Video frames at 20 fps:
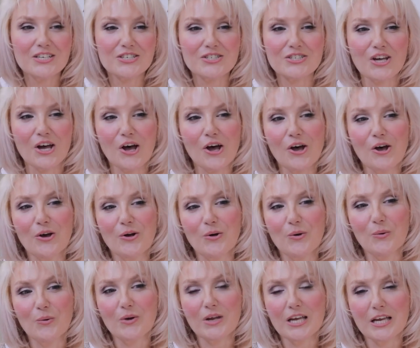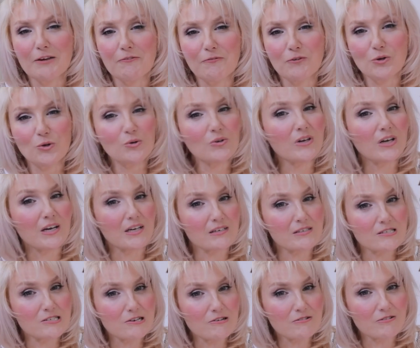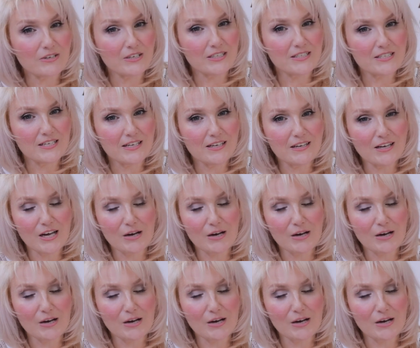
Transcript: So if you like sock knitting,